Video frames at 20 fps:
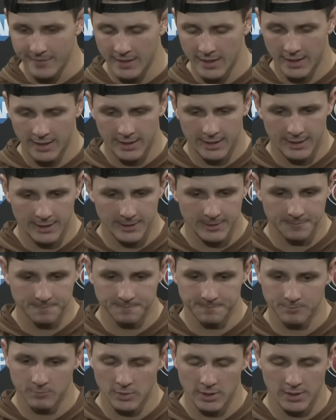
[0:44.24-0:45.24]

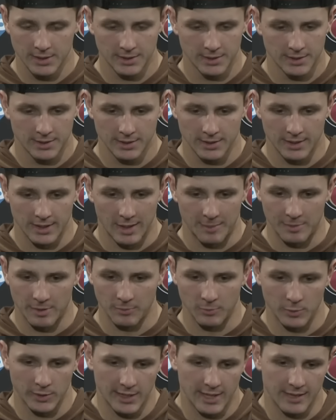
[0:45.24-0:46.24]
Um, I
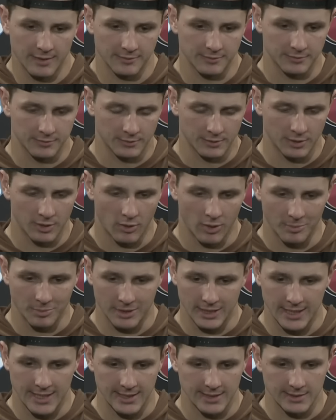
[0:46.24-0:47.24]
mean, we have you know our
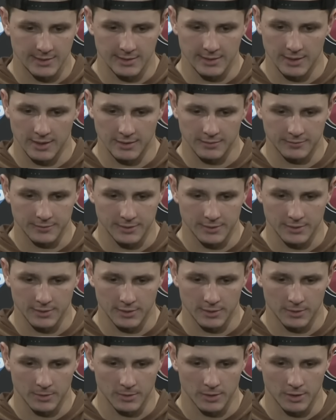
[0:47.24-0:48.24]
plan and stuff, and
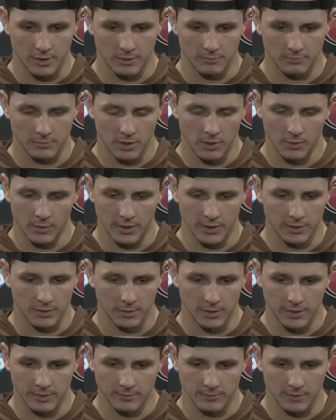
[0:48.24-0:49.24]
so um, going
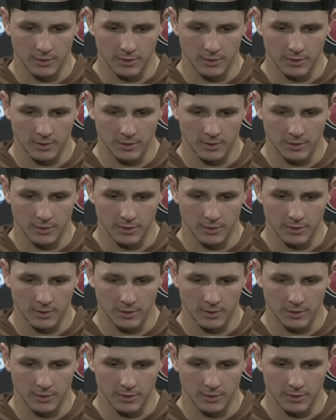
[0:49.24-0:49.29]
into it,